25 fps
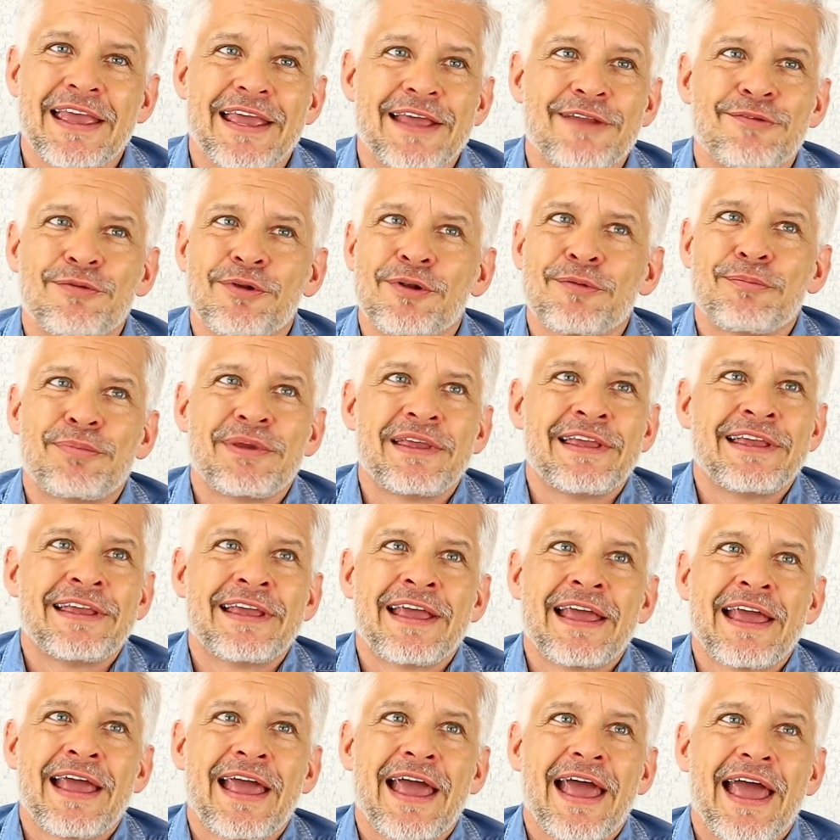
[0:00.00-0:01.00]
It will
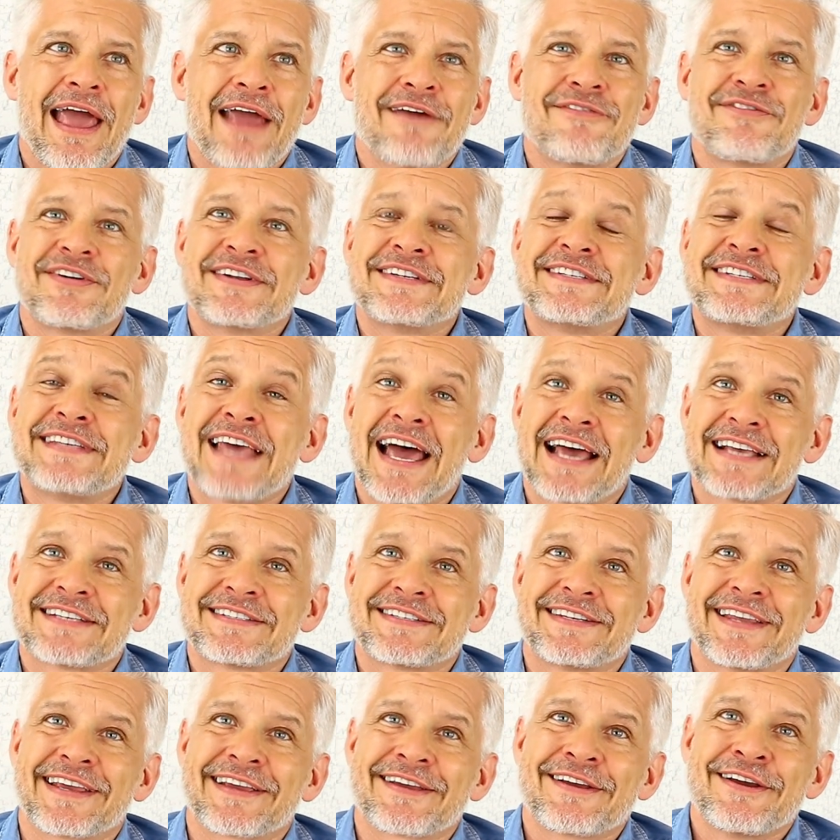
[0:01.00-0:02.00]
be a
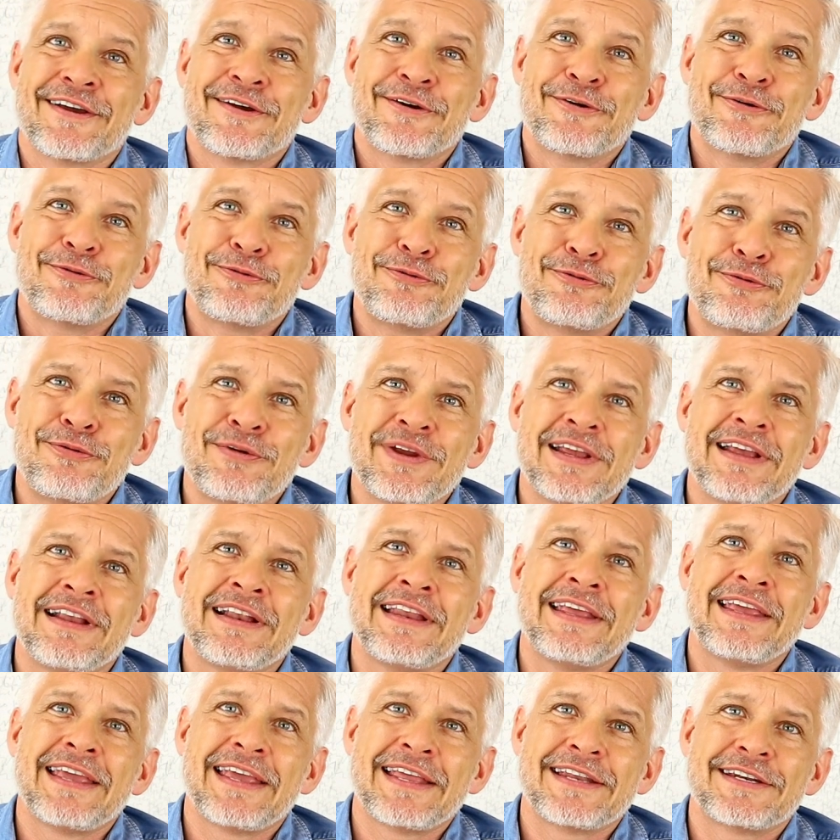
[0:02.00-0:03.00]
fantastic,
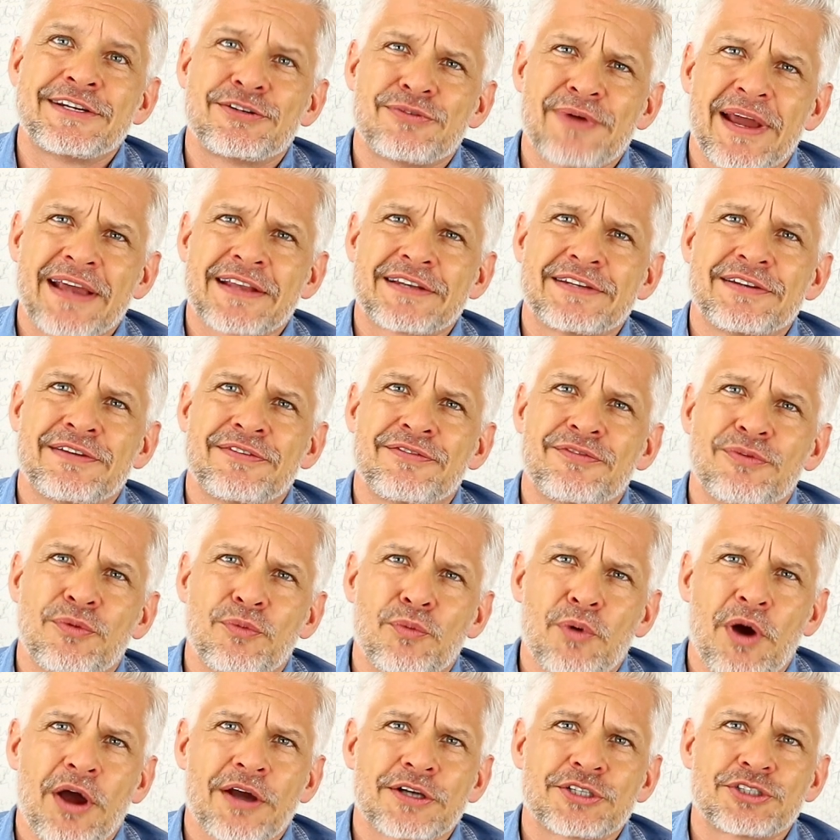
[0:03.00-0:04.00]
really interactive
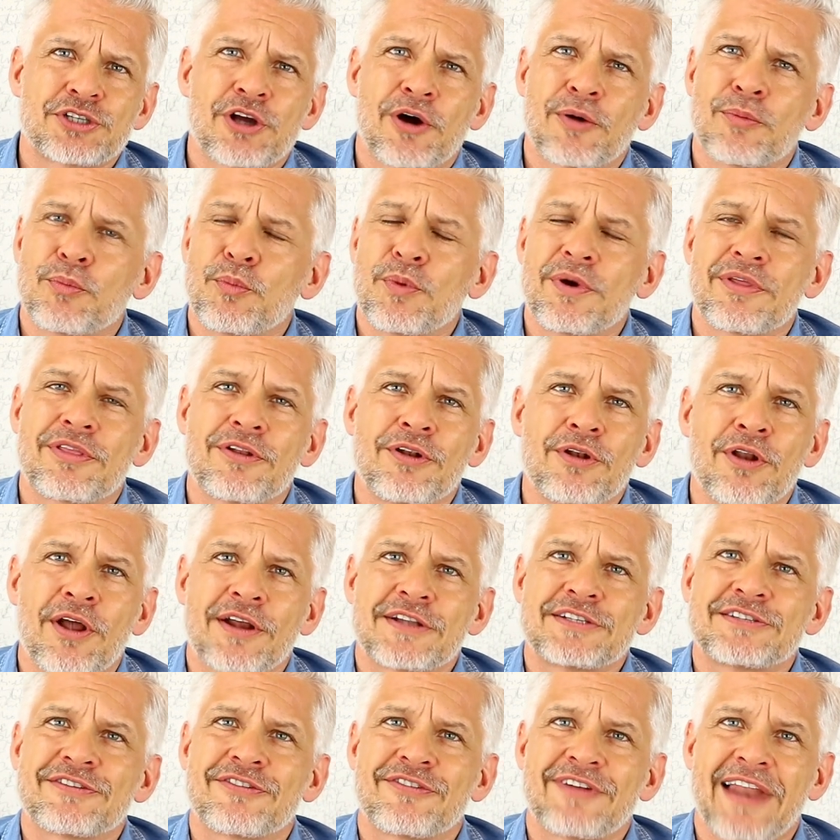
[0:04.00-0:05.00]
workshop with
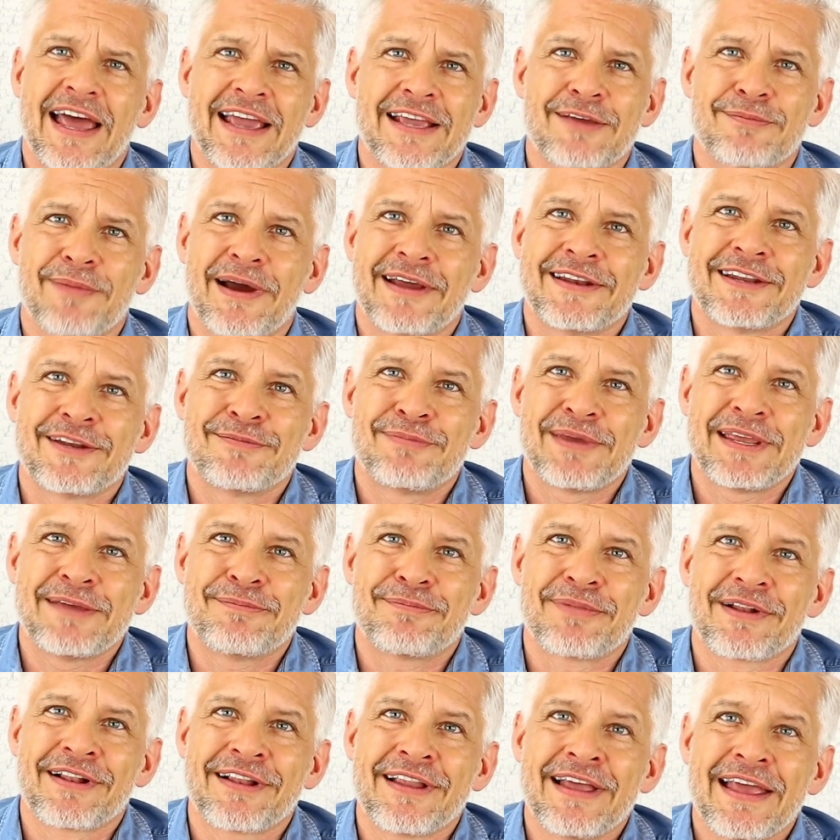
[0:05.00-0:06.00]
lots of like-minded
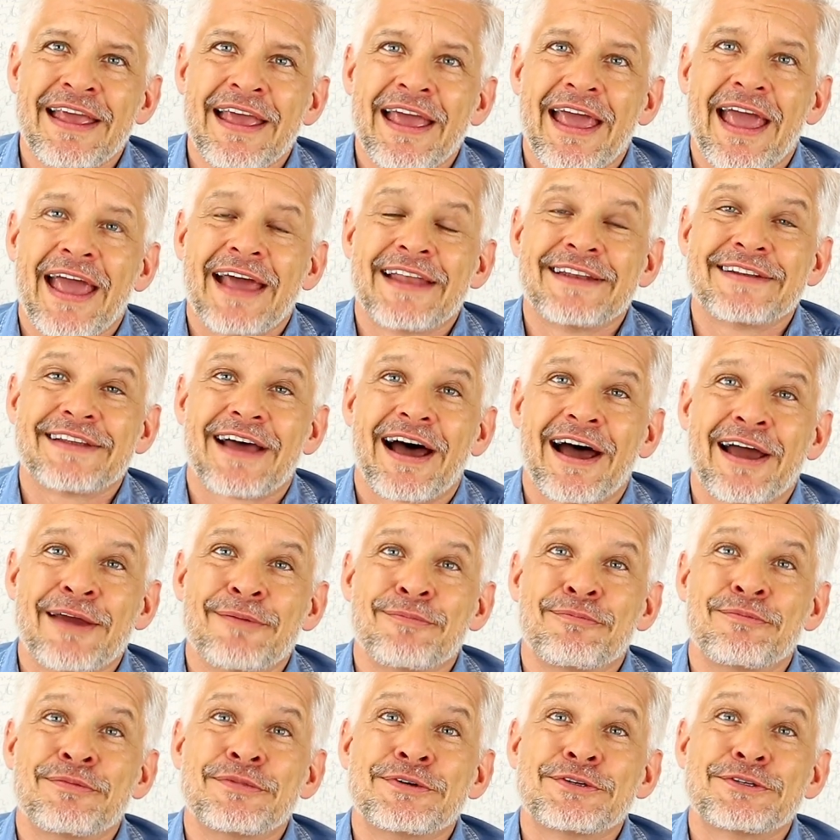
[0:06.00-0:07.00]
people, and
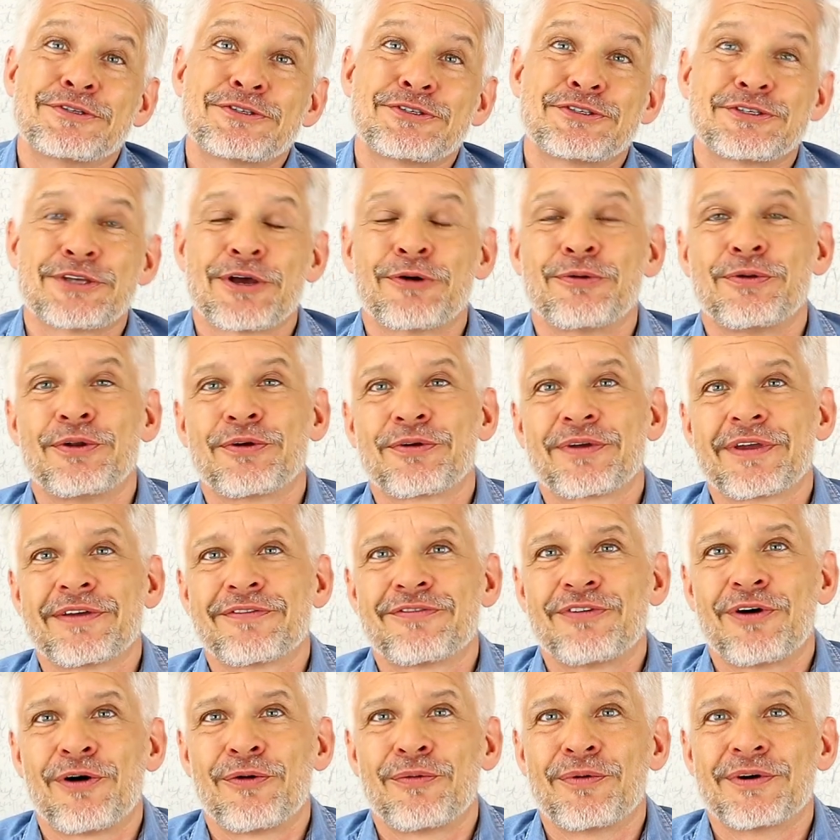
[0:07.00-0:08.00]
I'm so looking
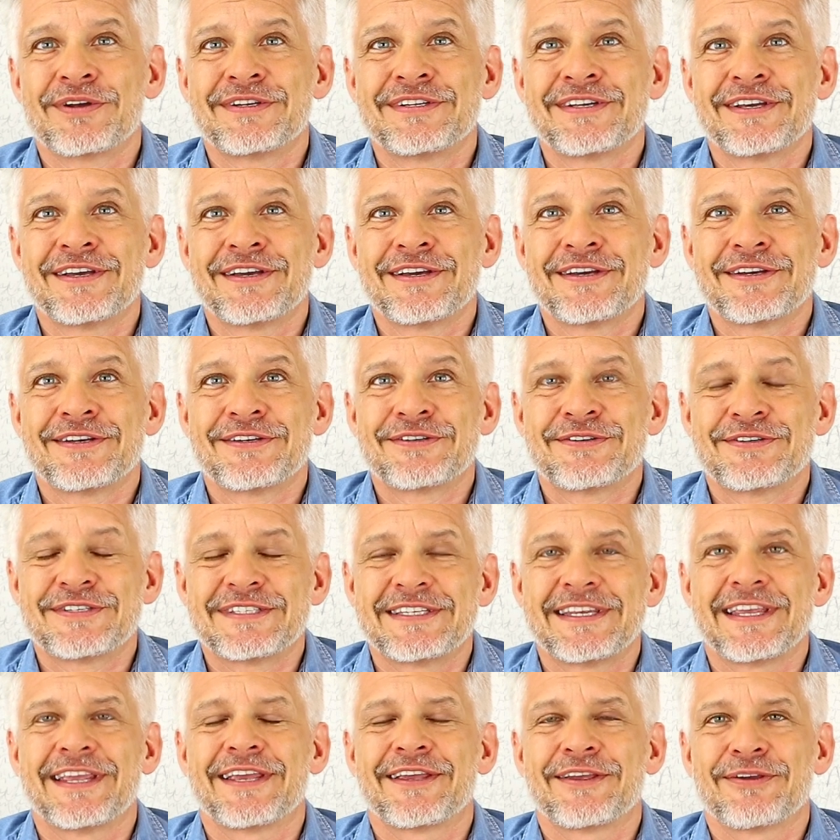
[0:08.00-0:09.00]
forward to
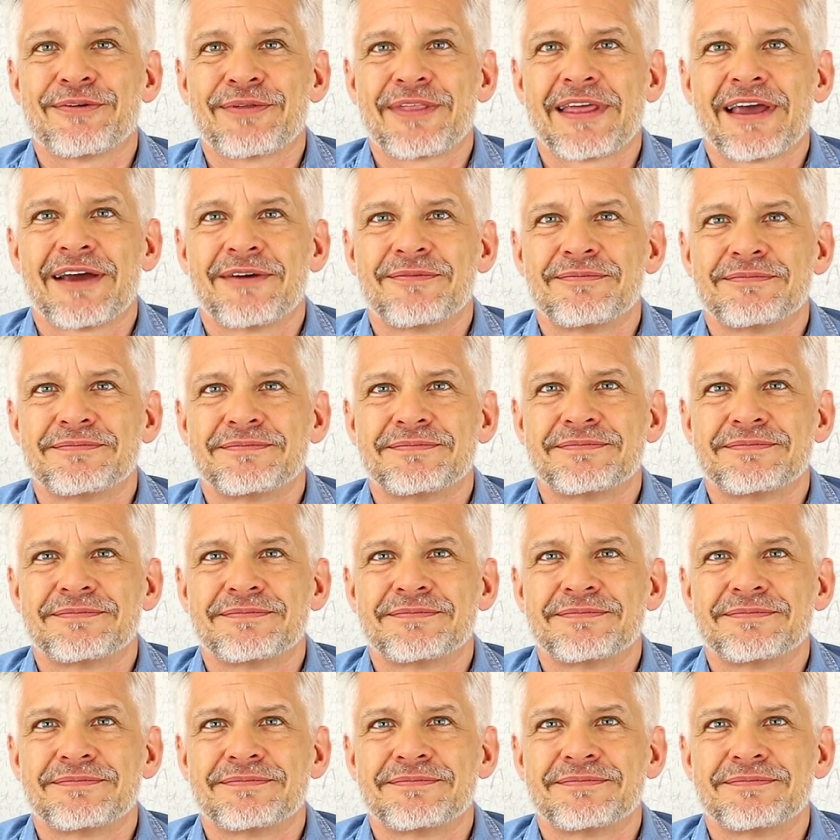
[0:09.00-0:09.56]
seeing you there.